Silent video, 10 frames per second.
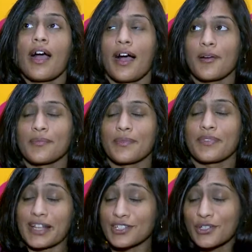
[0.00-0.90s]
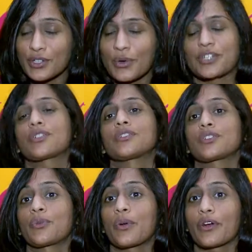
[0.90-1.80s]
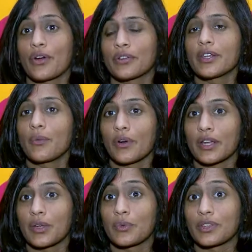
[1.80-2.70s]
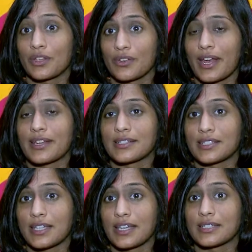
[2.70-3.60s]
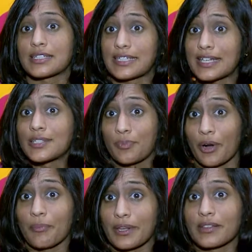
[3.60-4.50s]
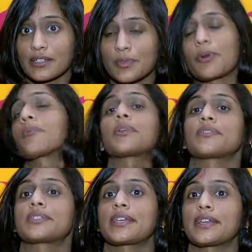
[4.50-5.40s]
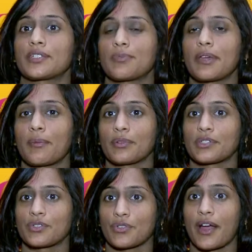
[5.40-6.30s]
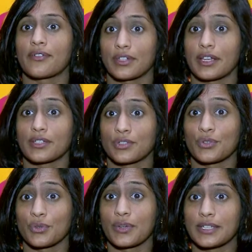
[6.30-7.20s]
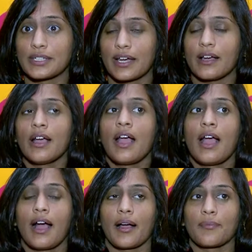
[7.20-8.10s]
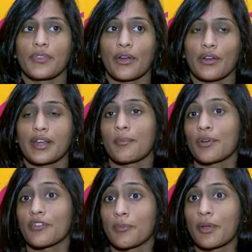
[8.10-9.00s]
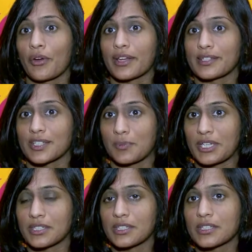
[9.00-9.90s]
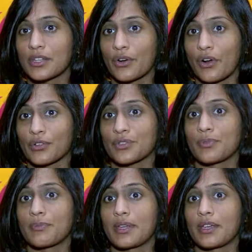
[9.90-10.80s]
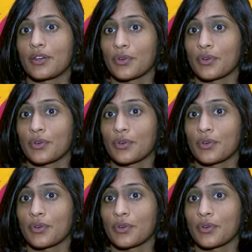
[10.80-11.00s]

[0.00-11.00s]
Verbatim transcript: Um, that's a good question. So we're currently working with the United States State Department, the Department of State, to be able to travel it to India. Um, there are a number of American spaces that are also being